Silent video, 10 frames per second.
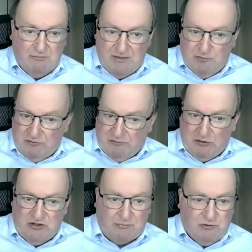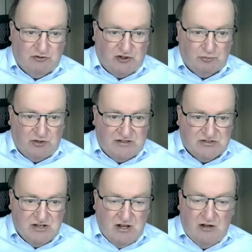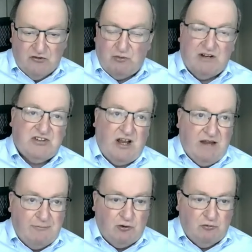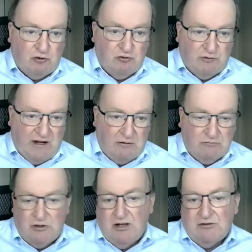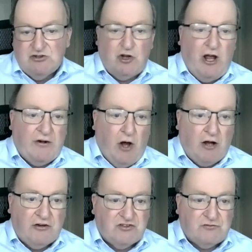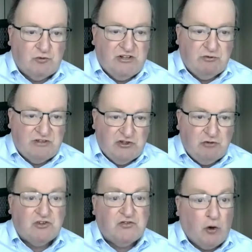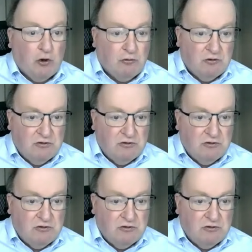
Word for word: People filled up those airplanes. So by the time April rolled around, July and August of 2022 was full.